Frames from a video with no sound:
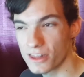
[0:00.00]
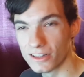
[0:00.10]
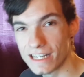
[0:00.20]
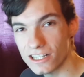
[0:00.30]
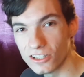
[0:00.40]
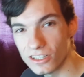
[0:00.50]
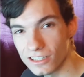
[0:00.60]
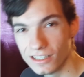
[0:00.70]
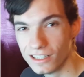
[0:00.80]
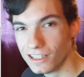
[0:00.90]
Linkle?
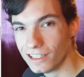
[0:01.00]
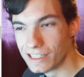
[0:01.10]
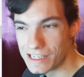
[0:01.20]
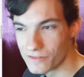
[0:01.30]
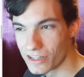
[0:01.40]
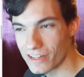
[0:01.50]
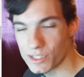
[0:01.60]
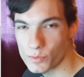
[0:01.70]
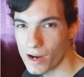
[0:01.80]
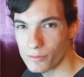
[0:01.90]
Even though
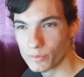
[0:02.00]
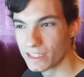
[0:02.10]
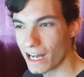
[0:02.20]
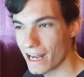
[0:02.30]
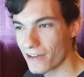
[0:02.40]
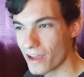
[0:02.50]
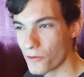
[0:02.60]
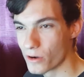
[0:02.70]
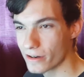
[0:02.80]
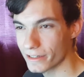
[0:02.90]
that's probably not how
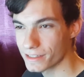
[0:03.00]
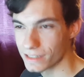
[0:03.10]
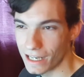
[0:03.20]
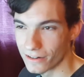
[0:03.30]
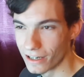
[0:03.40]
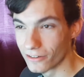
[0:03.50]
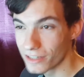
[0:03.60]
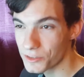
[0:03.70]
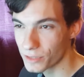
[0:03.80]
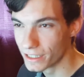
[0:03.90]
that works. I don't know.
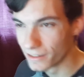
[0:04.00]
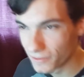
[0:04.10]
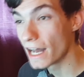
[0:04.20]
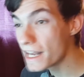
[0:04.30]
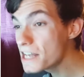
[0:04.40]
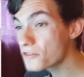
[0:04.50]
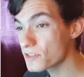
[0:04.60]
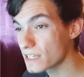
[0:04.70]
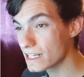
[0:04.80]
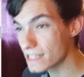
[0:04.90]
Let's read. An
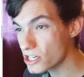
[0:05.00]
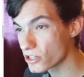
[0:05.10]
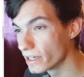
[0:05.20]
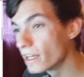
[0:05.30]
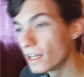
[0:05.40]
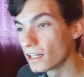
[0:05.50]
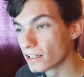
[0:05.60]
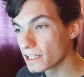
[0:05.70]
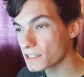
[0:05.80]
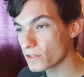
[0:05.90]
interesting addition.
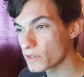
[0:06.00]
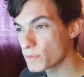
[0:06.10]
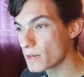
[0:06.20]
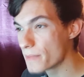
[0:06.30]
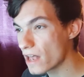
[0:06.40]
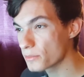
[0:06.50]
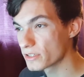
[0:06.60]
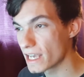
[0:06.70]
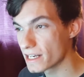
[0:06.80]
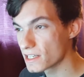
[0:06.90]
Link has always been a male
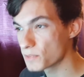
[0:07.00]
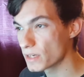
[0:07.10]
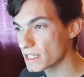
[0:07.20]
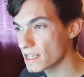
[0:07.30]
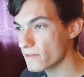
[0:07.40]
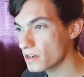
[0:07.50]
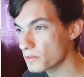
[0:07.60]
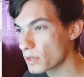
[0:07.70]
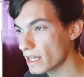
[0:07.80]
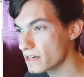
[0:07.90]
protagonist, but
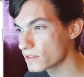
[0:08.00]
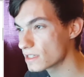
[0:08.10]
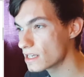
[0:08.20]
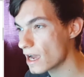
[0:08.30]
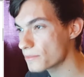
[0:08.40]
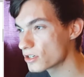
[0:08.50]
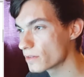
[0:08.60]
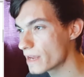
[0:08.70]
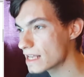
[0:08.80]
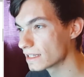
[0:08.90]
giving players the option
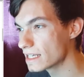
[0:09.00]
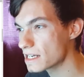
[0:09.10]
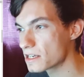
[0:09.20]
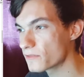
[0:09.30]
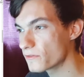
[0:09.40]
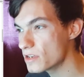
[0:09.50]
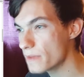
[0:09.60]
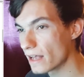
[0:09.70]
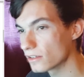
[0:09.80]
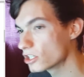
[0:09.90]
to make Link
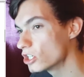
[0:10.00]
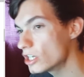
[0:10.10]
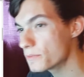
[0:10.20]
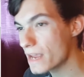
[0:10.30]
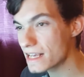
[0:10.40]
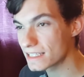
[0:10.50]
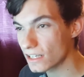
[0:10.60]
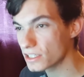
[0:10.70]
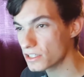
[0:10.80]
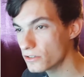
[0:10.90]
female could make
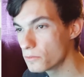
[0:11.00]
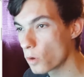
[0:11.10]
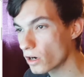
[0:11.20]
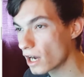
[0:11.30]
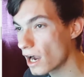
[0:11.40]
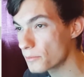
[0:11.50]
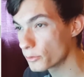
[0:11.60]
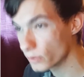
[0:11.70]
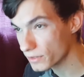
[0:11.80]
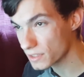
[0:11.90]
Zelda U more
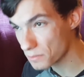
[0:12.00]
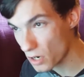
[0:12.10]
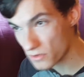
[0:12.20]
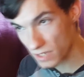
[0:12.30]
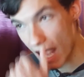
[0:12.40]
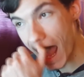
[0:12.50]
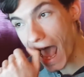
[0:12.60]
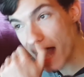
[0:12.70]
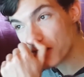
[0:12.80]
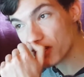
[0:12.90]
comparable to most
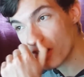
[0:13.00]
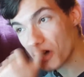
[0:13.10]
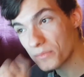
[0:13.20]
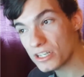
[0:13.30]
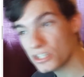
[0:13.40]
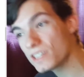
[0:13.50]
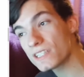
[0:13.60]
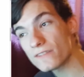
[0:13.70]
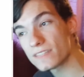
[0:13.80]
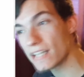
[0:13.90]
action
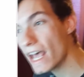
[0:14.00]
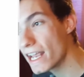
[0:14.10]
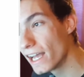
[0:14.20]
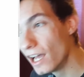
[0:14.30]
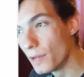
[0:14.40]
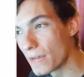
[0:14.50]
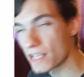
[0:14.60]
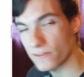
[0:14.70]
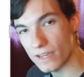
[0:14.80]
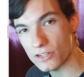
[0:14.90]
RPGs of today.
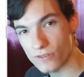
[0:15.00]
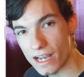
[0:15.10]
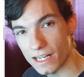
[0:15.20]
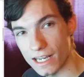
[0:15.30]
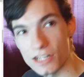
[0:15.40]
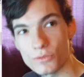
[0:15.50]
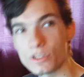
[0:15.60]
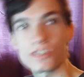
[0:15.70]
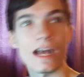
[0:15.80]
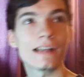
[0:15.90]
Mass Effect Dragon Age,
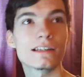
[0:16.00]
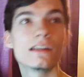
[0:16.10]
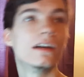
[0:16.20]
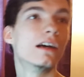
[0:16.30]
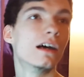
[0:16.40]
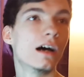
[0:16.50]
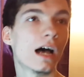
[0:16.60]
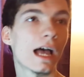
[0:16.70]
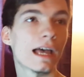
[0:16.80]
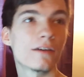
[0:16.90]
which I
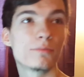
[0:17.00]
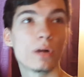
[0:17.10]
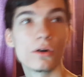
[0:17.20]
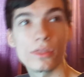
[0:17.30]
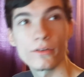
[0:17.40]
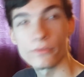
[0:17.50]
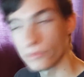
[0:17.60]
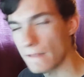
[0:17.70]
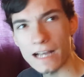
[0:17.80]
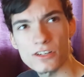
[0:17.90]
have both of.
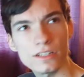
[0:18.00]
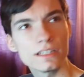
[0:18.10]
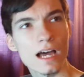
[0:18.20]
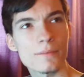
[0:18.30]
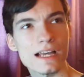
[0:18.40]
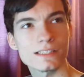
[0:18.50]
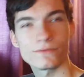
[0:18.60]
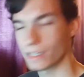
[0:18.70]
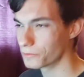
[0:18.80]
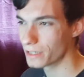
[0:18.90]
Actually, not Mass
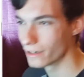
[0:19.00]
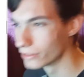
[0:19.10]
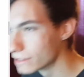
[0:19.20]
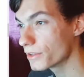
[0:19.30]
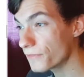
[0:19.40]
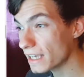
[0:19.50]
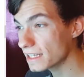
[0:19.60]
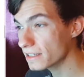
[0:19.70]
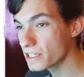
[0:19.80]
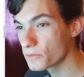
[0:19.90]
Effect, whatever. The fact
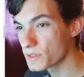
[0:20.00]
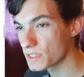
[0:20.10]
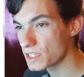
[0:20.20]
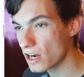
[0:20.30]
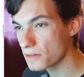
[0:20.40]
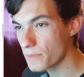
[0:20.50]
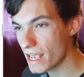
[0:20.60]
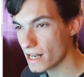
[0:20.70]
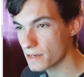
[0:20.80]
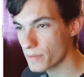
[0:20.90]
that Link was a young
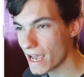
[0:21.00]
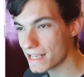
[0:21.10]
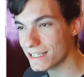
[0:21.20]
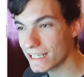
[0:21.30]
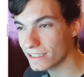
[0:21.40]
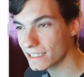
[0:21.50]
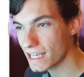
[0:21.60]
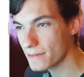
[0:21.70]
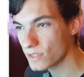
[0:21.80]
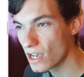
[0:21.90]
man in past Zelda
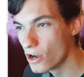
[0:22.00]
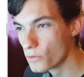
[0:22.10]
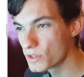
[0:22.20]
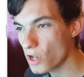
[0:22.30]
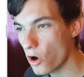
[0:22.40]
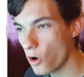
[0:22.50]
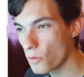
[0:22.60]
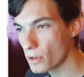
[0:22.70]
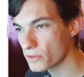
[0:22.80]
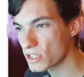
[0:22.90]
games was
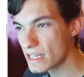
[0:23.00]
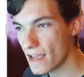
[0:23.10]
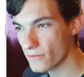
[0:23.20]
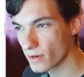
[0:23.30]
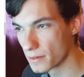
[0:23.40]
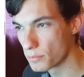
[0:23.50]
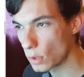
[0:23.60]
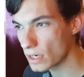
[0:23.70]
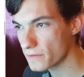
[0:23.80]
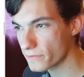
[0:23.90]
almost never an
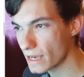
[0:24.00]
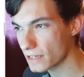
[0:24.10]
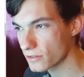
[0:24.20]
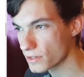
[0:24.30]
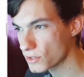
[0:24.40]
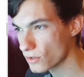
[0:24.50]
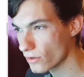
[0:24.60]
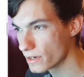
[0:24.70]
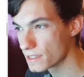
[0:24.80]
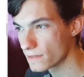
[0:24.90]
important factor in the stories.